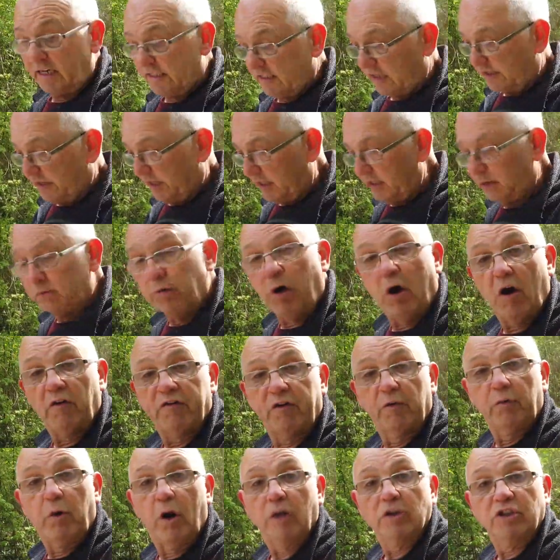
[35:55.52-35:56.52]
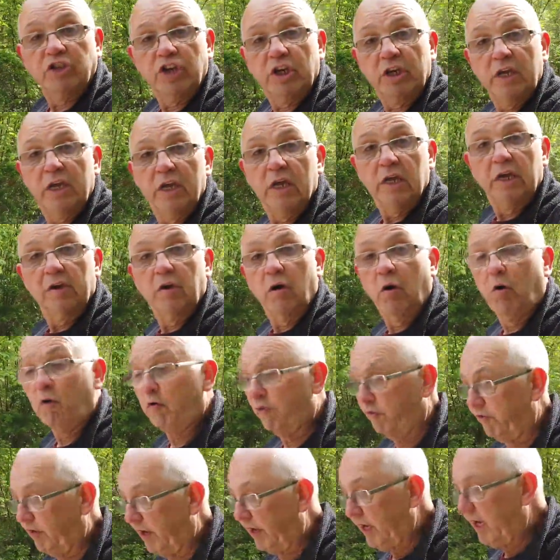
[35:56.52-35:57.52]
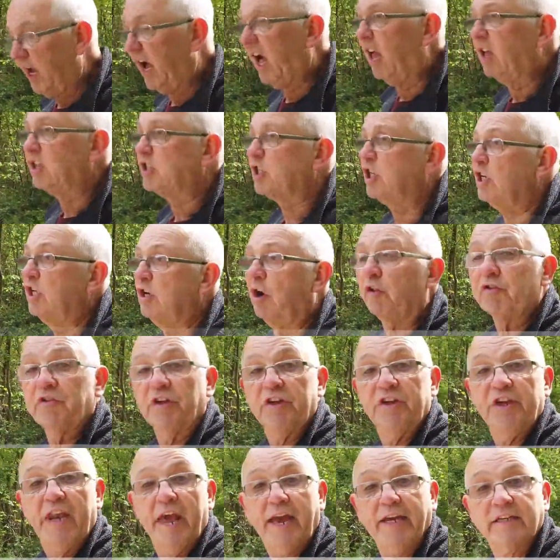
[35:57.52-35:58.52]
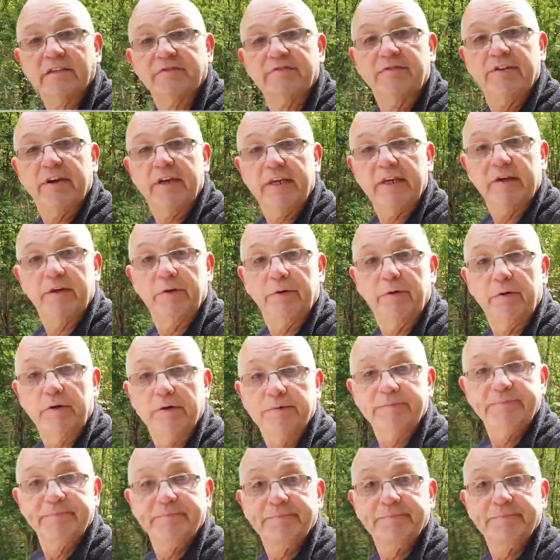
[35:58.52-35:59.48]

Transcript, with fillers: like to thank you all for watching and hopefully I'll see you on the next video.